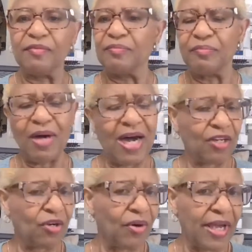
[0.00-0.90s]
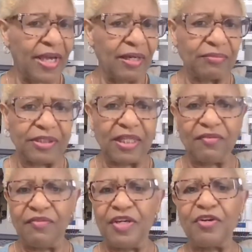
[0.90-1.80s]
monograms that
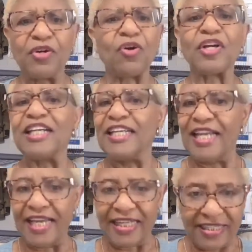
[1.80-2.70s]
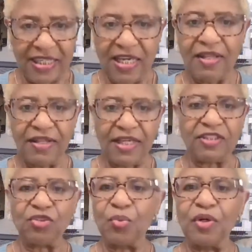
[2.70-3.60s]
are very ornate. That's
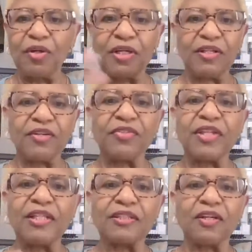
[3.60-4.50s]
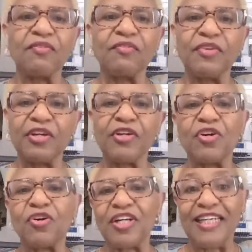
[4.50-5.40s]
the word. Their things are very
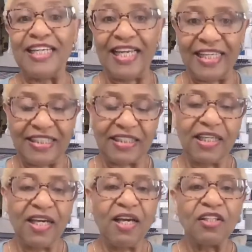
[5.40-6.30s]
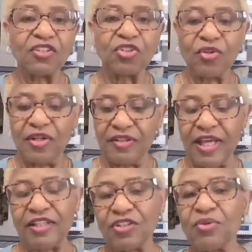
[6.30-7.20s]
ornate. So
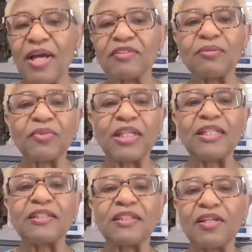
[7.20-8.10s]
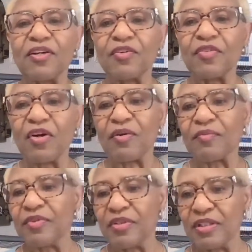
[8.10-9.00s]
they do have some things that are
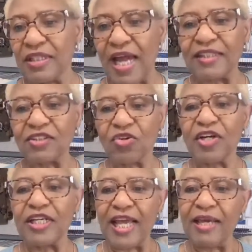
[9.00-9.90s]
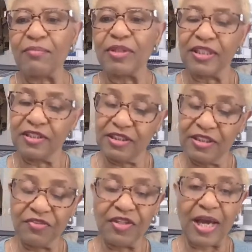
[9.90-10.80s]
not so ornate, but they're
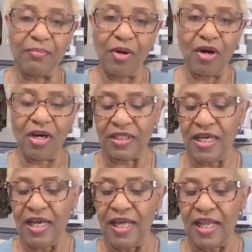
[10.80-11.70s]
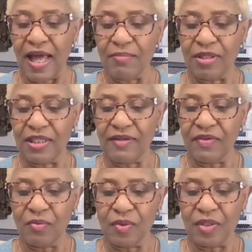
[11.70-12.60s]
different. I bought, I believe
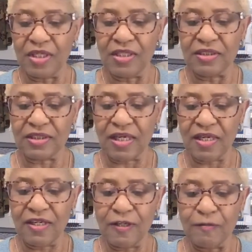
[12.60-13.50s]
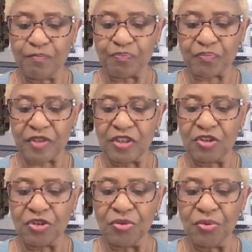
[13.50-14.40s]
it was
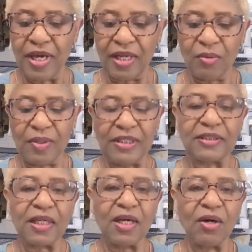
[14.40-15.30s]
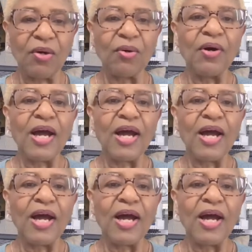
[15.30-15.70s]
2 Halloweens ago,